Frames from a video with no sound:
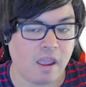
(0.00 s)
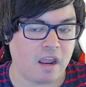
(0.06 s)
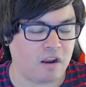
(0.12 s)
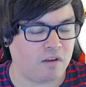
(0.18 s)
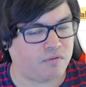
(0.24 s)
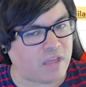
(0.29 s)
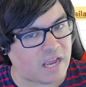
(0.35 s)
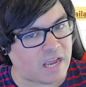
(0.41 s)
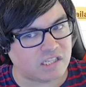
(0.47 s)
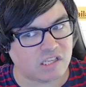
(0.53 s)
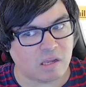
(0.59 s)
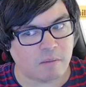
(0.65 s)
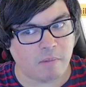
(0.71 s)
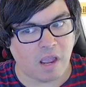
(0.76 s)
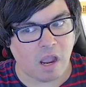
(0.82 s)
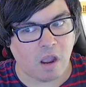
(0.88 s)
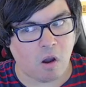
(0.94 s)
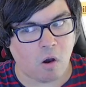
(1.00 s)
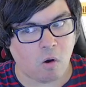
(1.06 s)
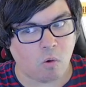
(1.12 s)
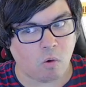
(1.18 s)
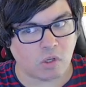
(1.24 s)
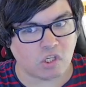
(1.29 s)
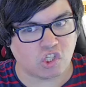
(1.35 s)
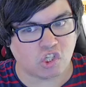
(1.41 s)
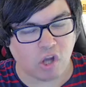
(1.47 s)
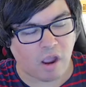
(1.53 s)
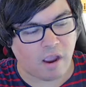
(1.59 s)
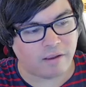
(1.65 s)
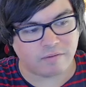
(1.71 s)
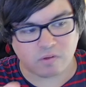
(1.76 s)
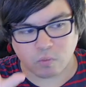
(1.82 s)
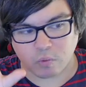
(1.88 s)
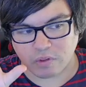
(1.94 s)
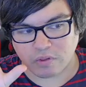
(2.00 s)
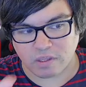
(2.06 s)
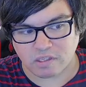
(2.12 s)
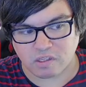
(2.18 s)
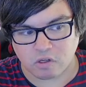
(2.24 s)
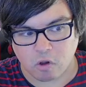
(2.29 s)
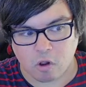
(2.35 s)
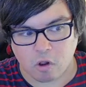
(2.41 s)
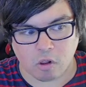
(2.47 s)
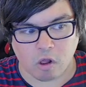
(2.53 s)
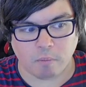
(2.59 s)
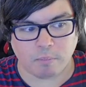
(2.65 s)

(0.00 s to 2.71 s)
And if that somehow jives with this at all,